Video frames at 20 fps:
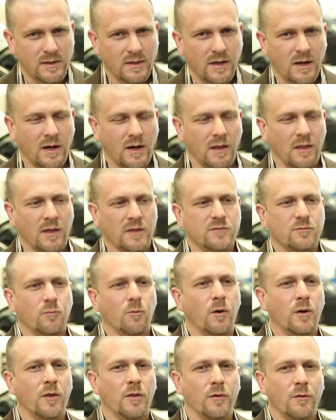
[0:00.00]
That's
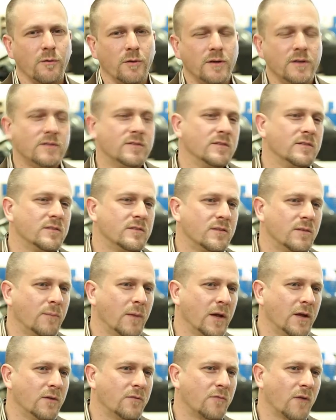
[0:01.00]
one of the reasons the
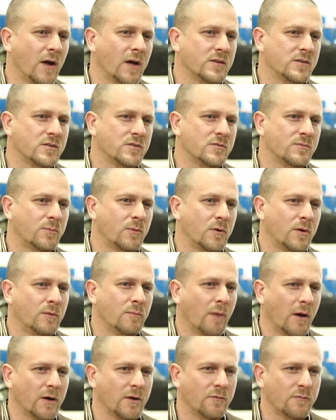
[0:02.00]
manufacturers put in
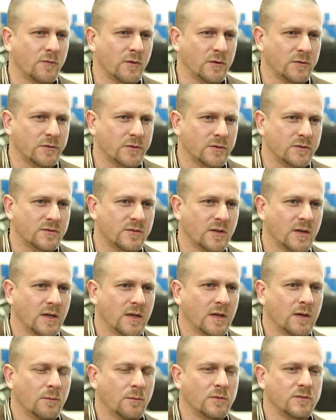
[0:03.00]
microfilters,
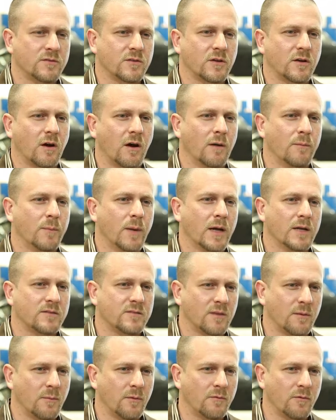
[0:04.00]
was to combat
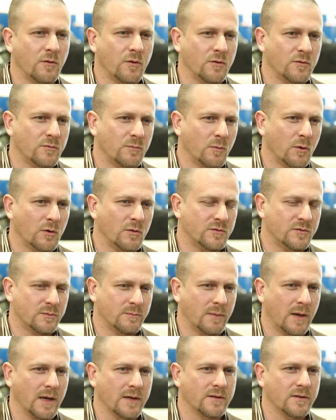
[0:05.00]
some of those molds
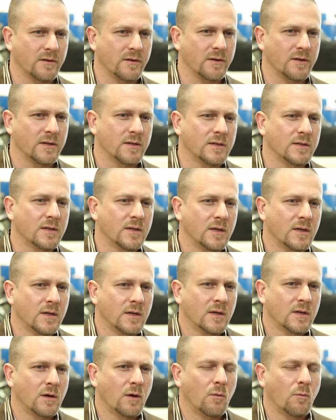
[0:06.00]
and bacteria.
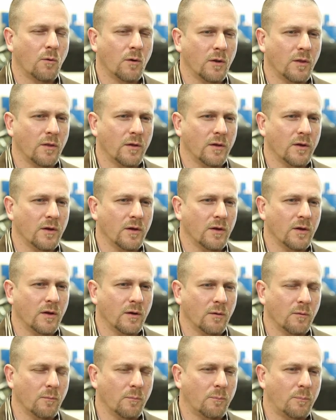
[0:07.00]
One of
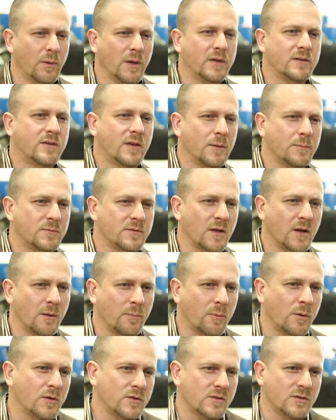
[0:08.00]
the big tips that a
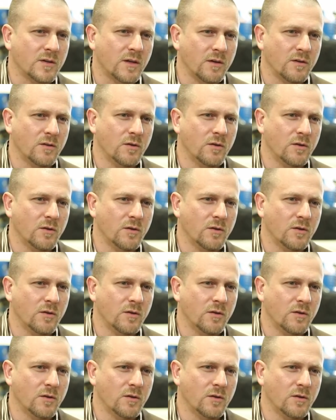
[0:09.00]
person can